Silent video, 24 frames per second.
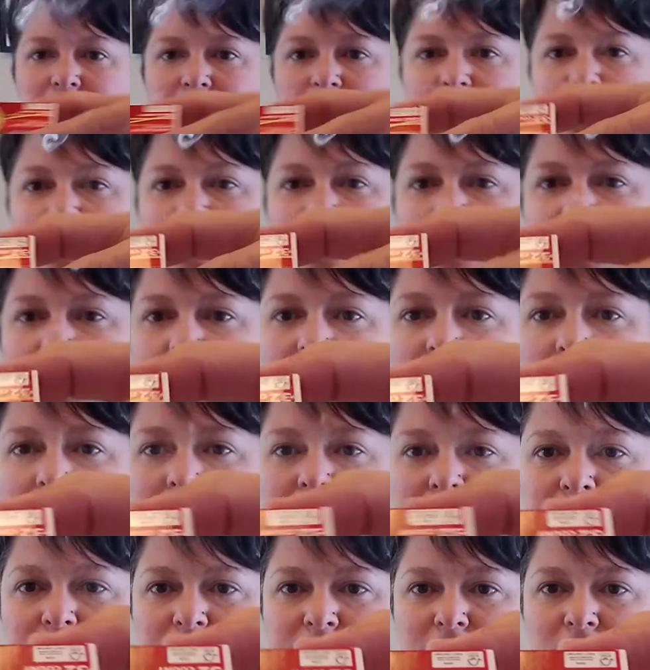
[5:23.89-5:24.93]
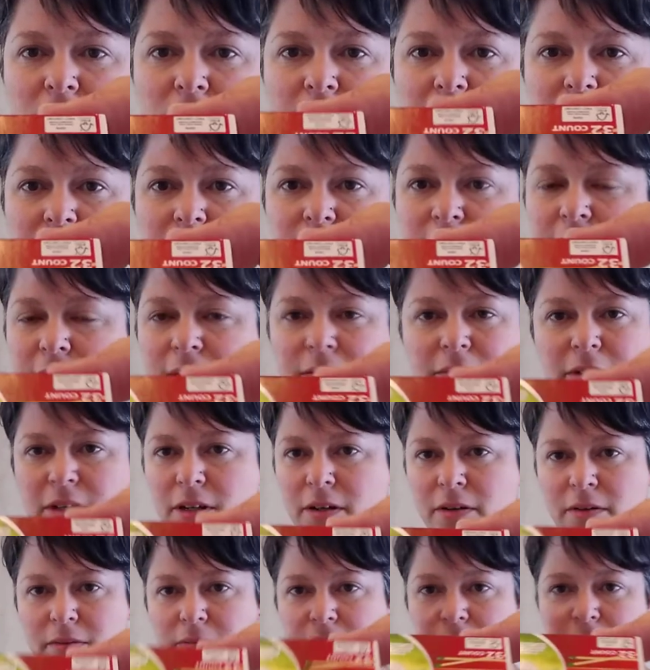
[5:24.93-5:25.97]
See, the whole thing's gone, and you
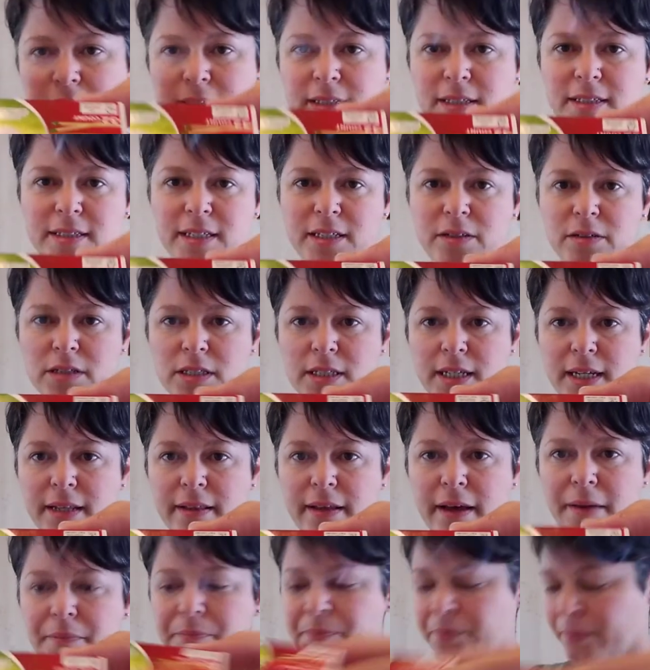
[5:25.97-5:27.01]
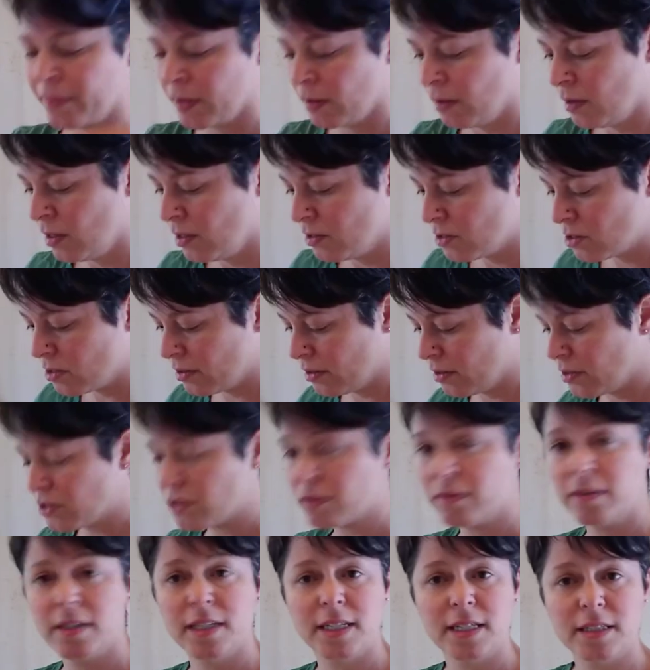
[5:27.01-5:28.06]
know, it's extinguished like that. So those are
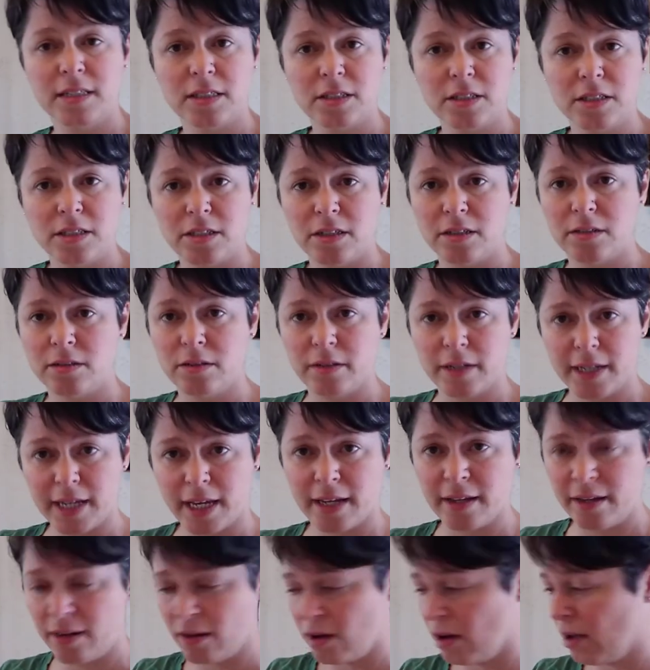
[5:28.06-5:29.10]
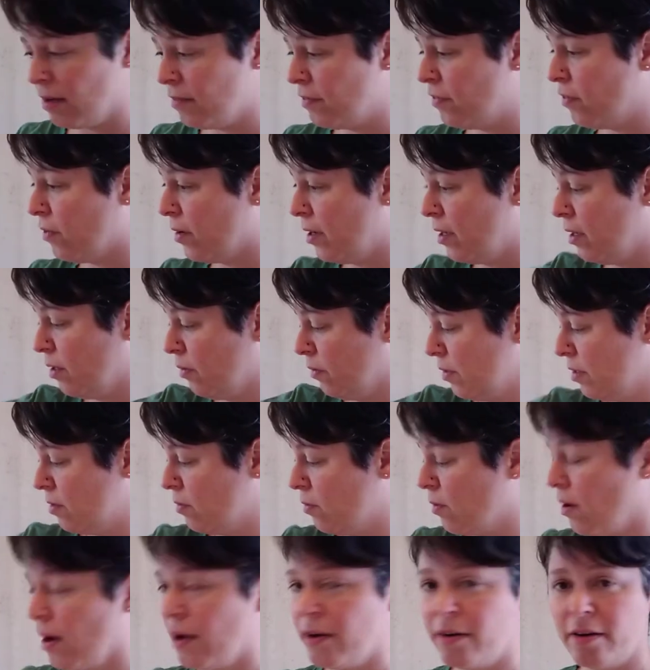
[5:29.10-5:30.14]
really easy to do, again, on foil with
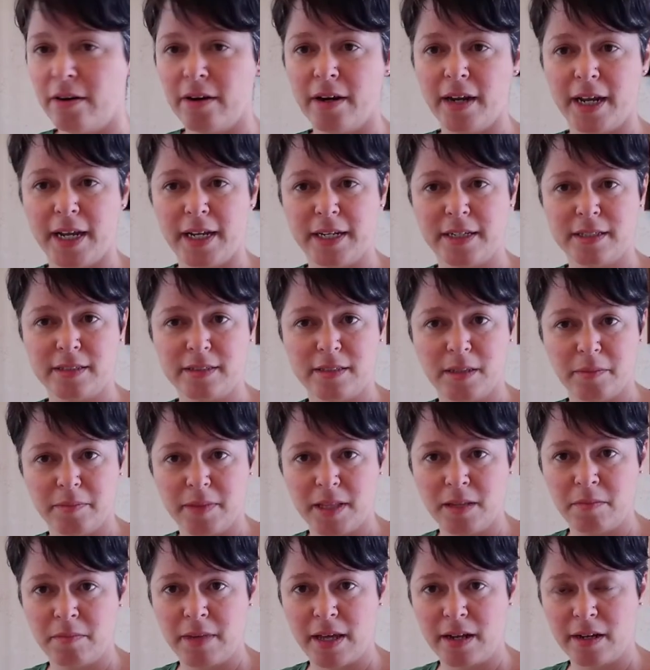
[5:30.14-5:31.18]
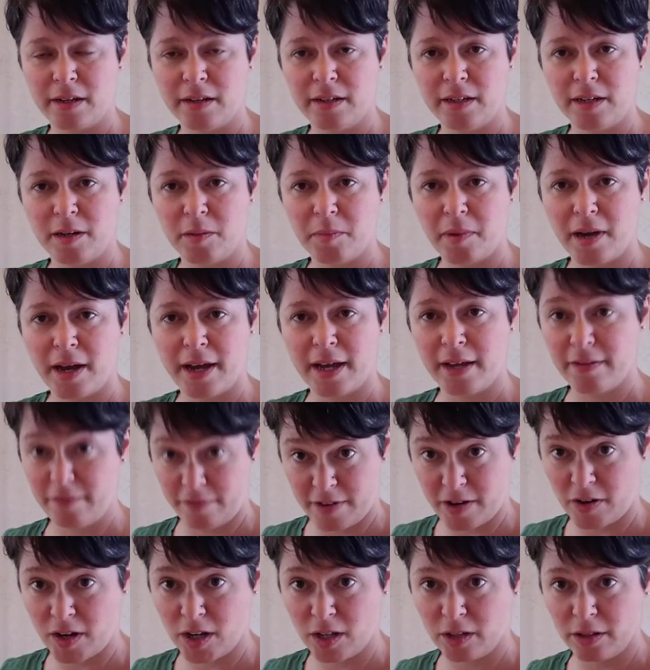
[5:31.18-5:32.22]
water and something metal nearby,
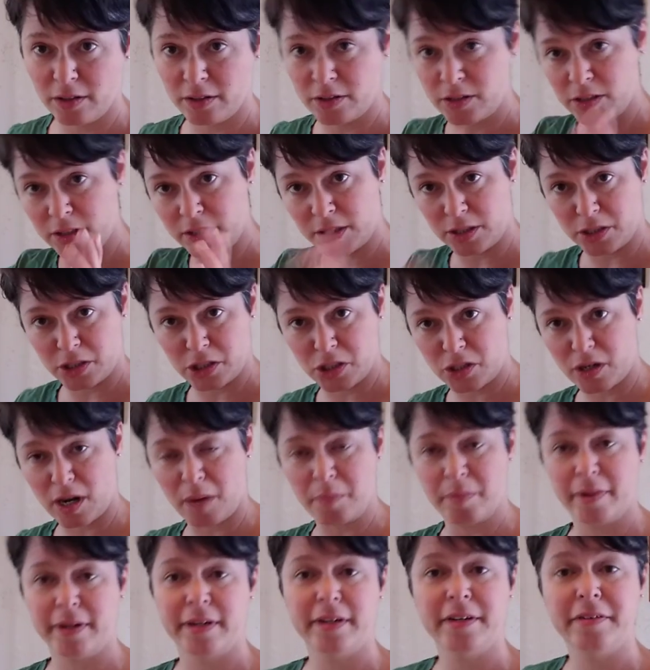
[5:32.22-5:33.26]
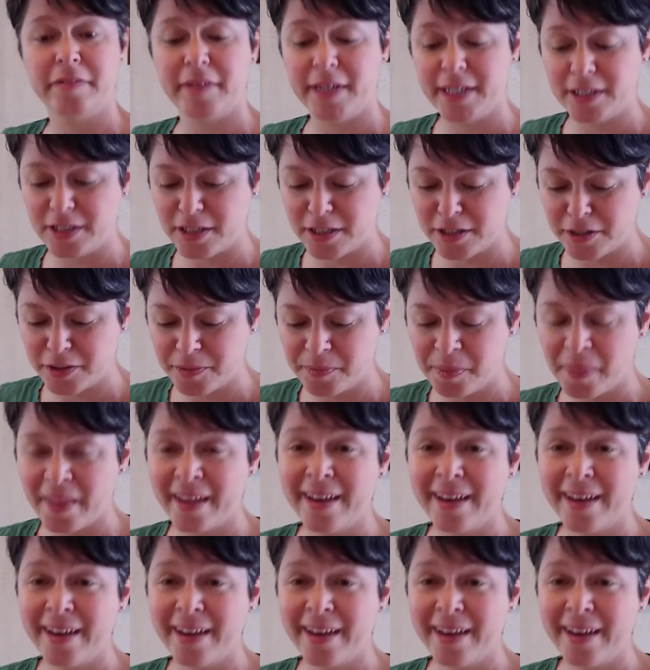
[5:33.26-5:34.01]
very close, you can just drop it in if you need to.